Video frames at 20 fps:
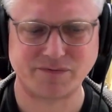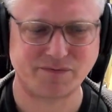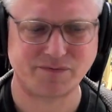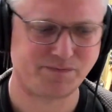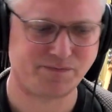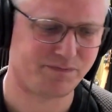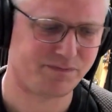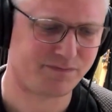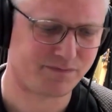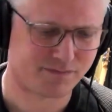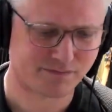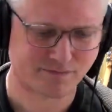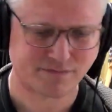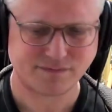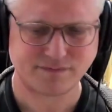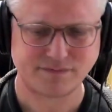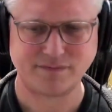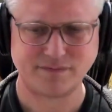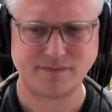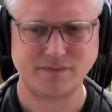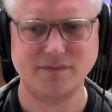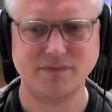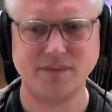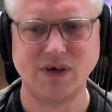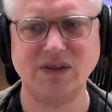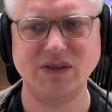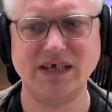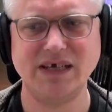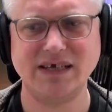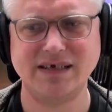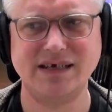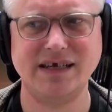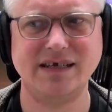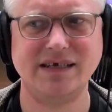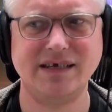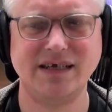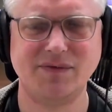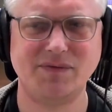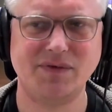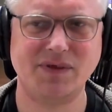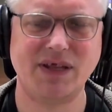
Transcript: And the aesthetic for that was,